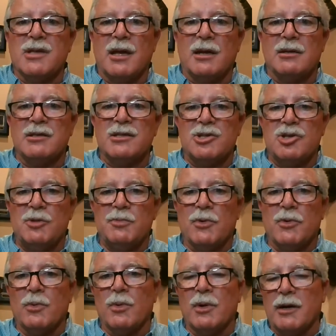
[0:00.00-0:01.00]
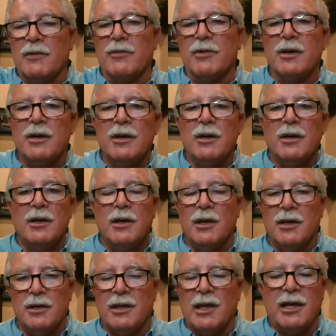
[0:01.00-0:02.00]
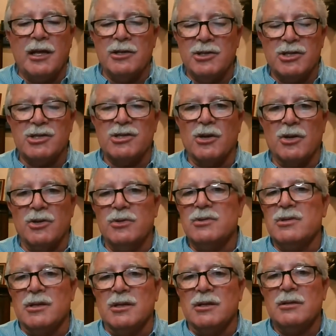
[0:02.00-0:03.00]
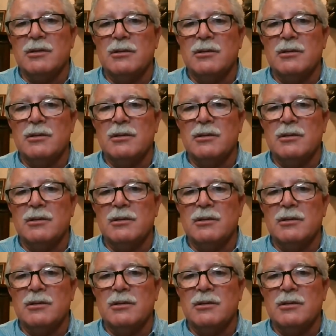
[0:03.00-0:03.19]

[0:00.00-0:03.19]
that it's cheaper or whatever they can just start using it